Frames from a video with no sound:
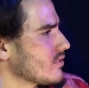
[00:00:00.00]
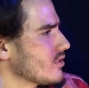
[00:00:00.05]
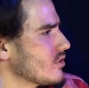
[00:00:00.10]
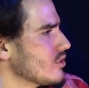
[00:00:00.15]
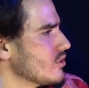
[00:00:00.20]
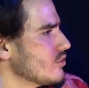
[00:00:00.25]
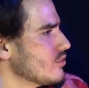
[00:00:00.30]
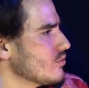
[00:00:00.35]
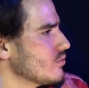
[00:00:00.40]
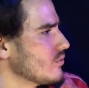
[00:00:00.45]

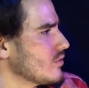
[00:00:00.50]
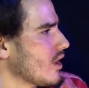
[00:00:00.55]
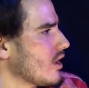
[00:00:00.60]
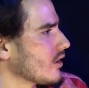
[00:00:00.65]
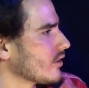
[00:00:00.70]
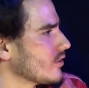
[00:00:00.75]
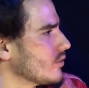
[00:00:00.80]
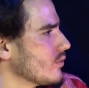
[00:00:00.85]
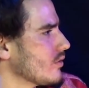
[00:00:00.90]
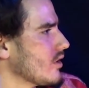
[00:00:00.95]
Do you
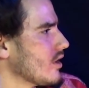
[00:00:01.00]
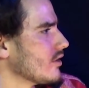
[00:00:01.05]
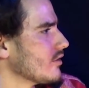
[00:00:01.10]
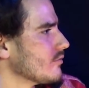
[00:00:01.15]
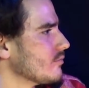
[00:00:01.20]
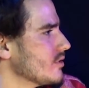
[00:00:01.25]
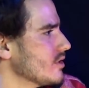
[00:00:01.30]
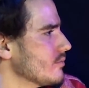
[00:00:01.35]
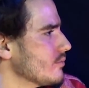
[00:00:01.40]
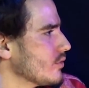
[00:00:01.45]
talk to a lot
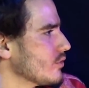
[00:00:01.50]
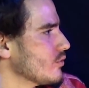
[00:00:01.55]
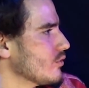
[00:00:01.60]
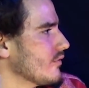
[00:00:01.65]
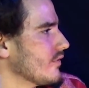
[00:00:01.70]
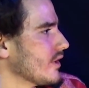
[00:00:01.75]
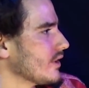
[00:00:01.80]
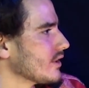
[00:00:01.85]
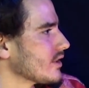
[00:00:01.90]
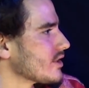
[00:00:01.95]
of people
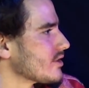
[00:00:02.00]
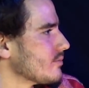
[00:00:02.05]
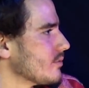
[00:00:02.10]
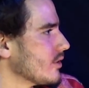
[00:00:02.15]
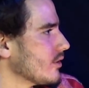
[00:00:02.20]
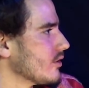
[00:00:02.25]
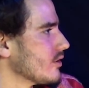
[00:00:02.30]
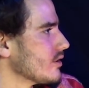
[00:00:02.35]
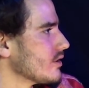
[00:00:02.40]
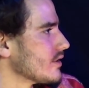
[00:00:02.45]
who have had
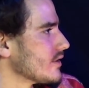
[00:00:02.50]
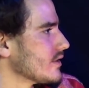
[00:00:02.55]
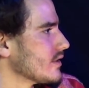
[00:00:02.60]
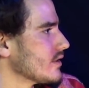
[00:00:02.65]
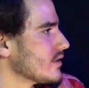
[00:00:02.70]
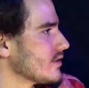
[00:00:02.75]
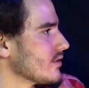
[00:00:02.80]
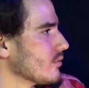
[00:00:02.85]
experiences